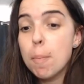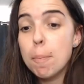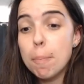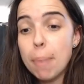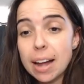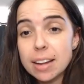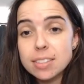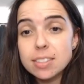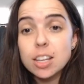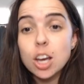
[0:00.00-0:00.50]

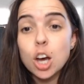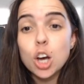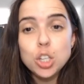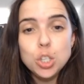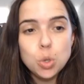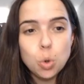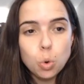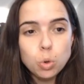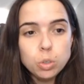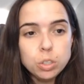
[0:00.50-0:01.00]
But
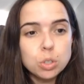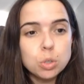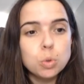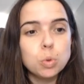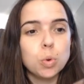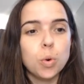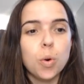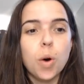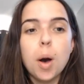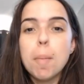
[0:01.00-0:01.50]
your
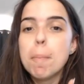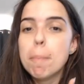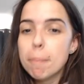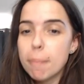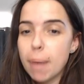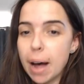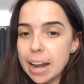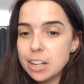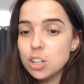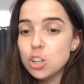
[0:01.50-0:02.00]
school
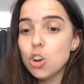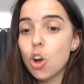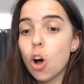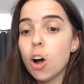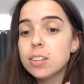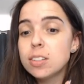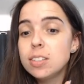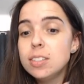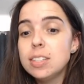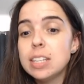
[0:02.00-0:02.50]
might
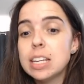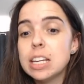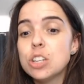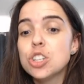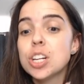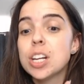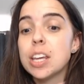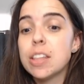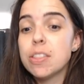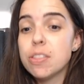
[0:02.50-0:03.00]
not teach
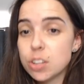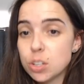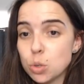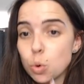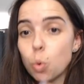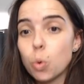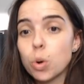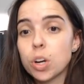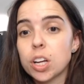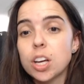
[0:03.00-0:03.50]
it in this
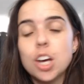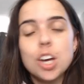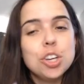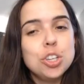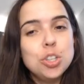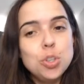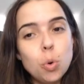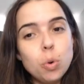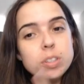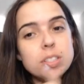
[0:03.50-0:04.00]
order.
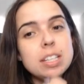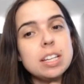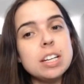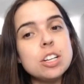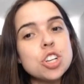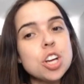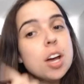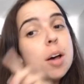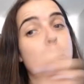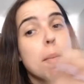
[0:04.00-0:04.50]
Your
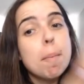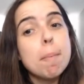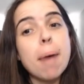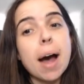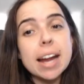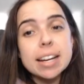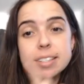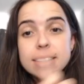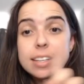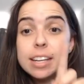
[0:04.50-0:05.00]
teacher
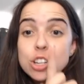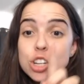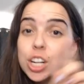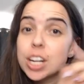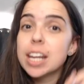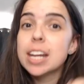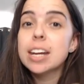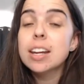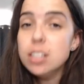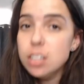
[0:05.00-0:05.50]
might teach it
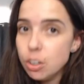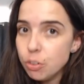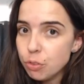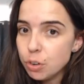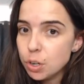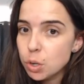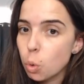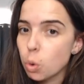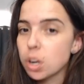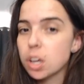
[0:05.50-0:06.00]
in a
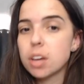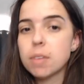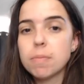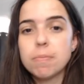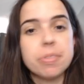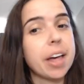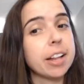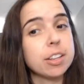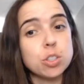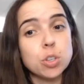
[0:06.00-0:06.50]
different order.
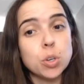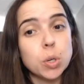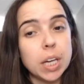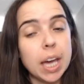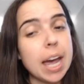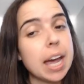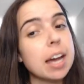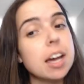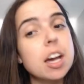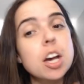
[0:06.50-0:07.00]
That's
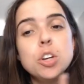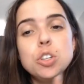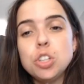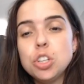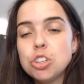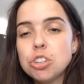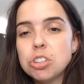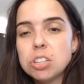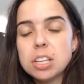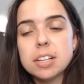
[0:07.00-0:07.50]
okay. So
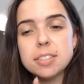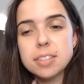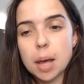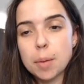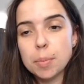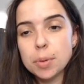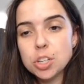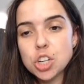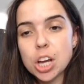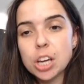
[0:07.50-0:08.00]
you just need to
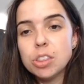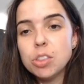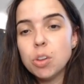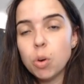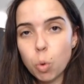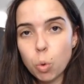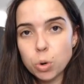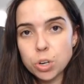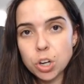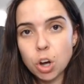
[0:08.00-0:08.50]
double check the
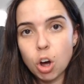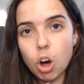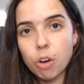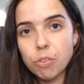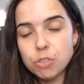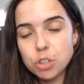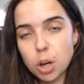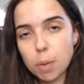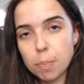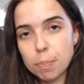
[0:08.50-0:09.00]
order
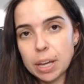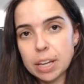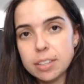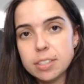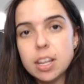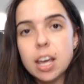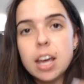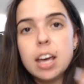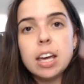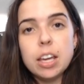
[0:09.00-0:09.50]
of
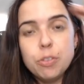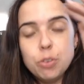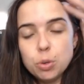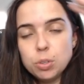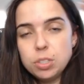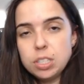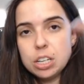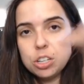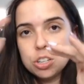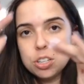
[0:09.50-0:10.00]
topics. If your
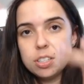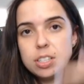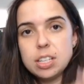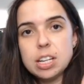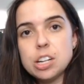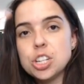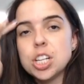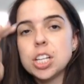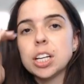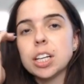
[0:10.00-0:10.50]
teacher's
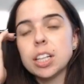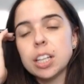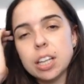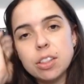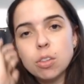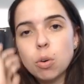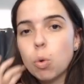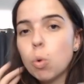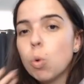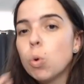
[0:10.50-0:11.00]
teaching it in
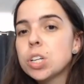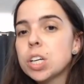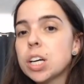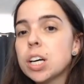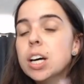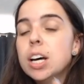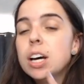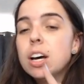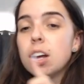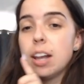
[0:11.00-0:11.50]
the
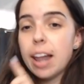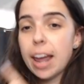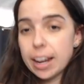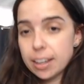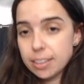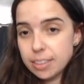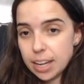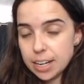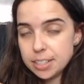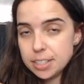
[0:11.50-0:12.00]
order
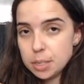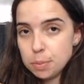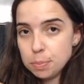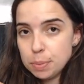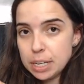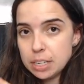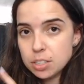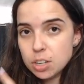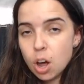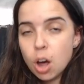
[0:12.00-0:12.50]
like the
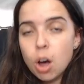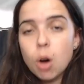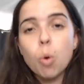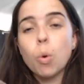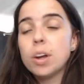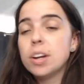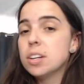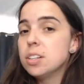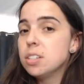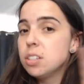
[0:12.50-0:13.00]
ATPs are,
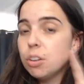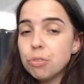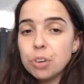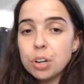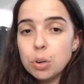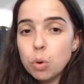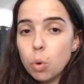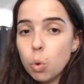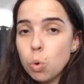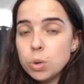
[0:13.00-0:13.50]
or in a
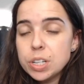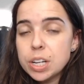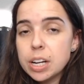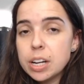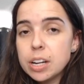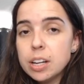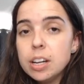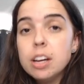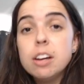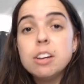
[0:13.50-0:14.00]
different
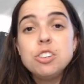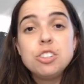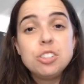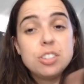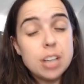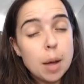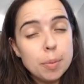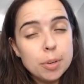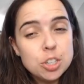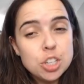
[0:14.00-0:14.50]
order,
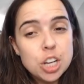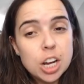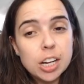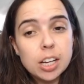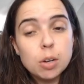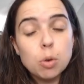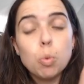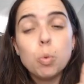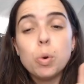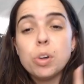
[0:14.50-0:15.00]
double check
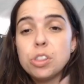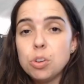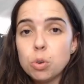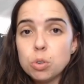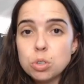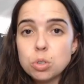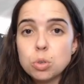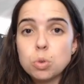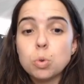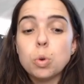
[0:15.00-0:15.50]
it with your
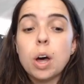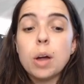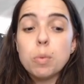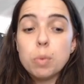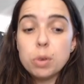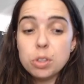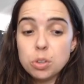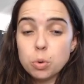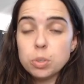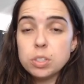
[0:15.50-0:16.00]
school and
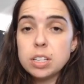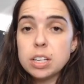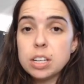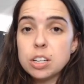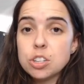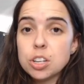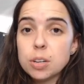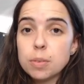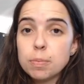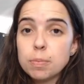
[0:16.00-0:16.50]
with your
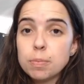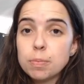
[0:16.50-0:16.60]
teacher.